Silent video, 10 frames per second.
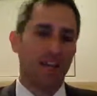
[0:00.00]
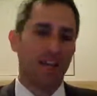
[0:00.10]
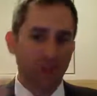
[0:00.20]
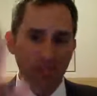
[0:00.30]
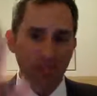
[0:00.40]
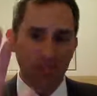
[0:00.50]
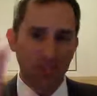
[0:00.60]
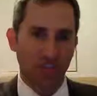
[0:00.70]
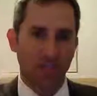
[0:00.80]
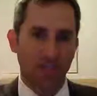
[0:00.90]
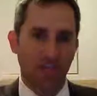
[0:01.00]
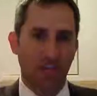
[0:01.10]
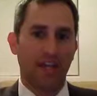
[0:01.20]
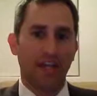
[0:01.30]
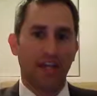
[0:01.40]
If you just search
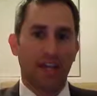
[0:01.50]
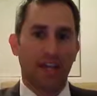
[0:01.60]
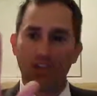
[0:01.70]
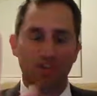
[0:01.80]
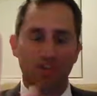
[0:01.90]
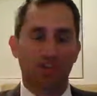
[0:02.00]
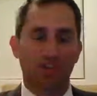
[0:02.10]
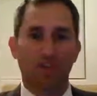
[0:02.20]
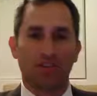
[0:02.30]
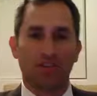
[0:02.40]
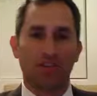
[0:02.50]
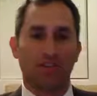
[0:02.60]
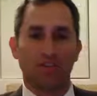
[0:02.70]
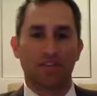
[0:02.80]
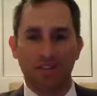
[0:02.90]
that, if you just search
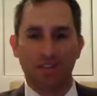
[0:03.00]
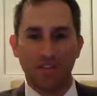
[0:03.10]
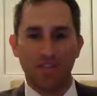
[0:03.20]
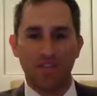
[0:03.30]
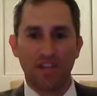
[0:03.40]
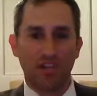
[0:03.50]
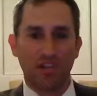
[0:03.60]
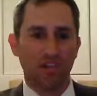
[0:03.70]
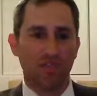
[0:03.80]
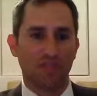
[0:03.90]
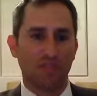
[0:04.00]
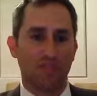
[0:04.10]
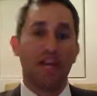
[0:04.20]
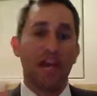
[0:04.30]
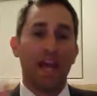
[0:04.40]
Dr. Stephen Schulzman,
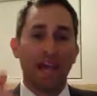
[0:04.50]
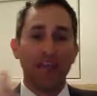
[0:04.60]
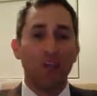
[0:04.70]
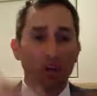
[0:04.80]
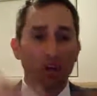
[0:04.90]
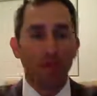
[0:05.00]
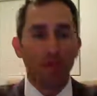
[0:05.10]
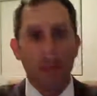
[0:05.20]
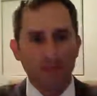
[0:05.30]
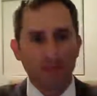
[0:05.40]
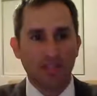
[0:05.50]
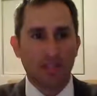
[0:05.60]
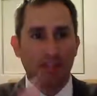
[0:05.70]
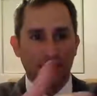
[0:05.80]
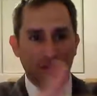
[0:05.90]
and you go to my website,
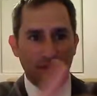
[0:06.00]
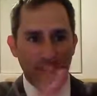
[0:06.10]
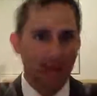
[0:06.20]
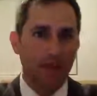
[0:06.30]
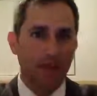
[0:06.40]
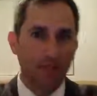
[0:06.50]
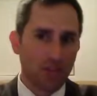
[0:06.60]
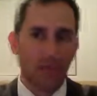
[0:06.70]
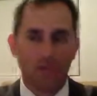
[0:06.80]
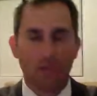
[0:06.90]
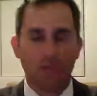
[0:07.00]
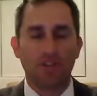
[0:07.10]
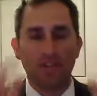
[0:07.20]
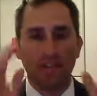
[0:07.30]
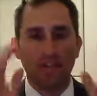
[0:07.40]

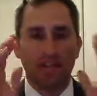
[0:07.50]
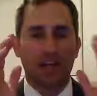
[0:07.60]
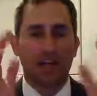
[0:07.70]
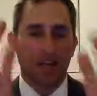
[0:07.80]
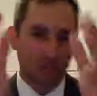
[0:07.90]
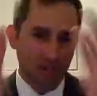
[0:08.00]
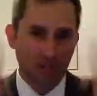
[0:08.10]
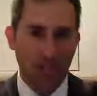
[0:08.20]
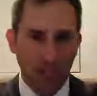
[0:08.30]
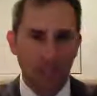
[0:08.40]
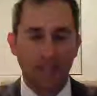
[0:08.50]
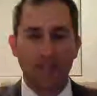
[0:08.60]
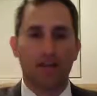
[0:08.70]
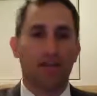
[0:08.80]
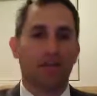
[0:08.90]
NevadaGovernor2014.com, and you just click in the
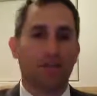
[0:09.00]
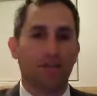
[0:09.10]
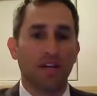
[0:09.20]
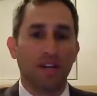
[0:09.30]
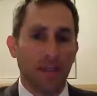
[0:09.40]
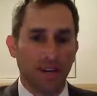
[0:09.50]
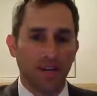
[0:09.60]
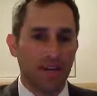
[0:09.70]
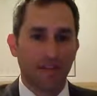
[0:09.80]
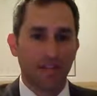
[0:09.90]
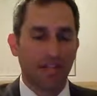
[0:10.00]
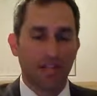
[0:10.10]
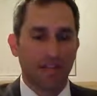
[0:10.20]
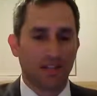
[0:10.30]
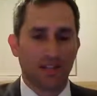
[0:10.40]
article, it'll give you the
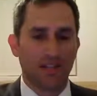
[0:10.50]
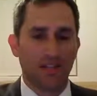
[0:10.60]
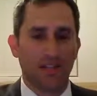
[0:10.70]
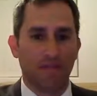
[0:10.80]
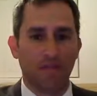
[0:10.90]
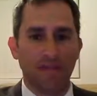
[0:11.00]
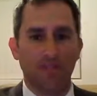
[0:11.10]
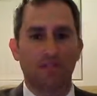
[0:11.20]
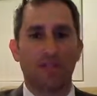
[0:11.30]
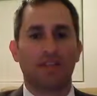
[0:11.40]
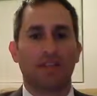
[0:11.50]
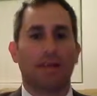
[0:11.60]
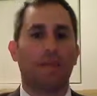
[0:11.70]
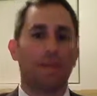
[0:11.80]
links. It gives you the information right there.